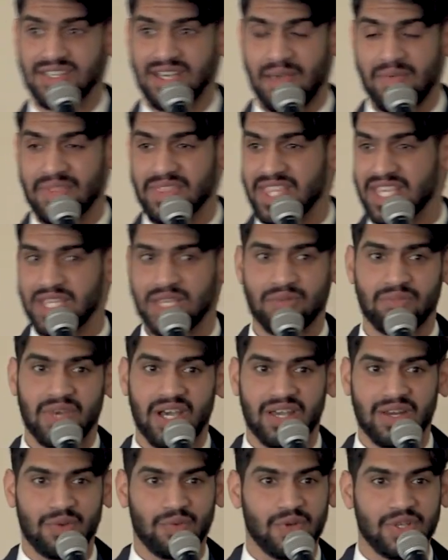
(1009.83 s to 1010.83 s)
I mean, think
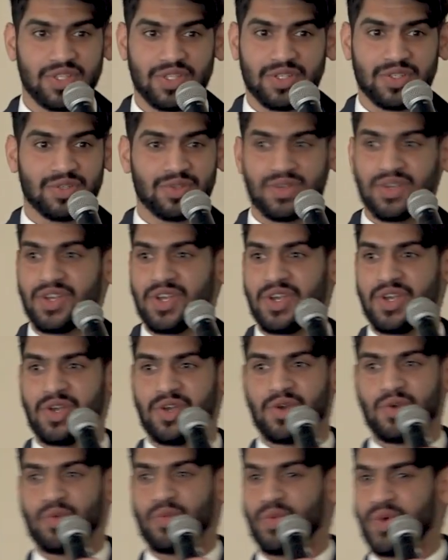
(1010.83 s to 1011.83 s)
about it. When you're
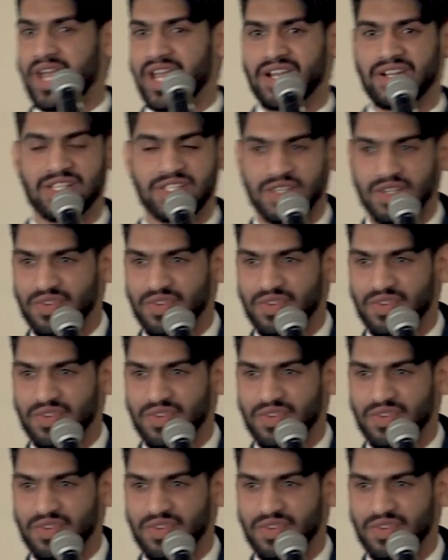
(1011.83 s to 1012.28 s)
wearing